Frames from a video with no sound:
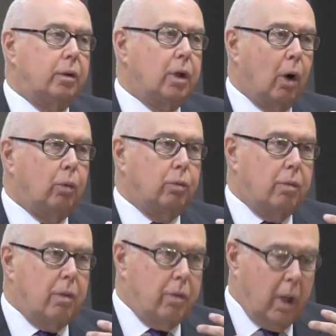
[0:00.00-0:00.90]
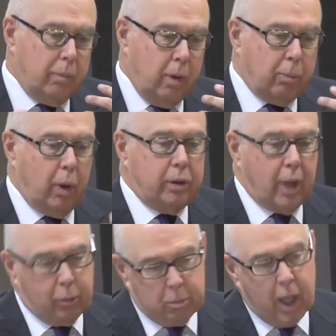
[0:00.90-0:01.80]
You know, the point that
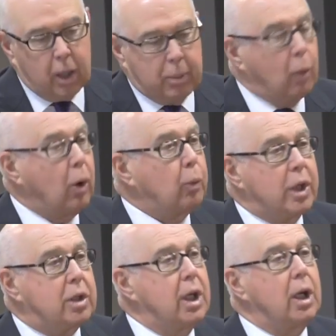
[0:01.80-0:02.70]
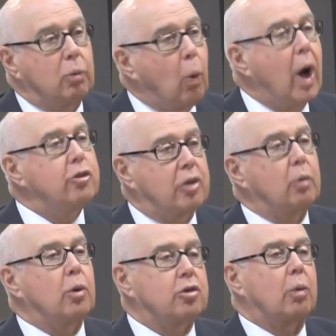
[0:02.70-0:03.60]
I would make about what we did was that
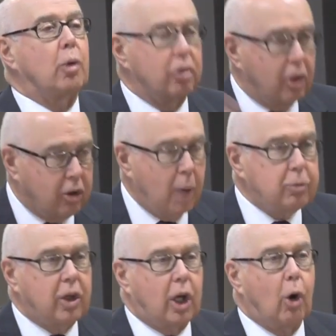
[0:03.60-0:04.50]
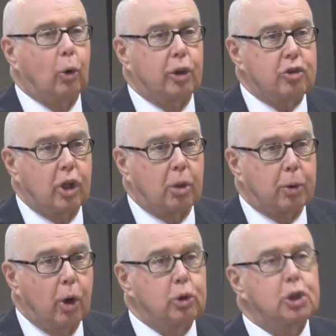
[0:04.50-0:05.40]
it was an attempt to take a holistic
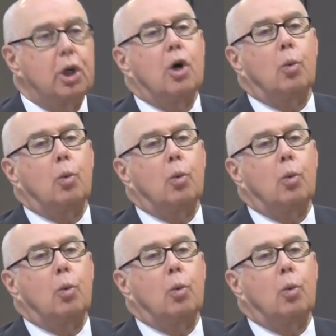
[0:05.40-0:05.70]
approach.